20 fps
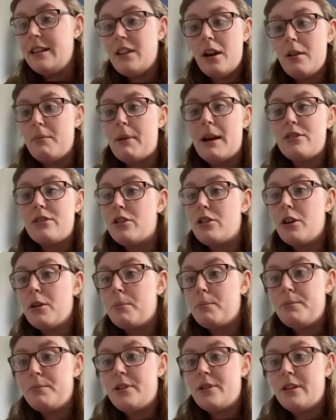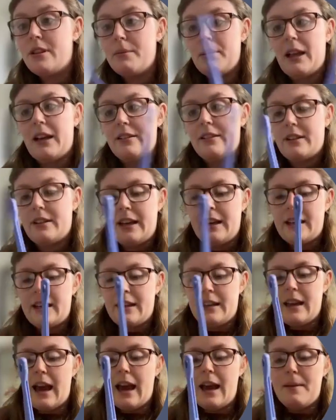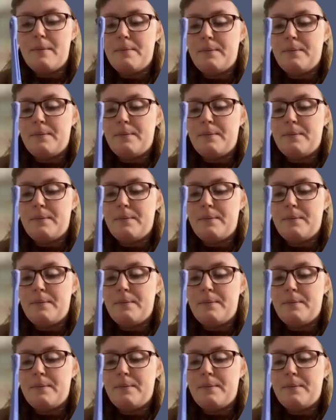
they don't match up to the plastic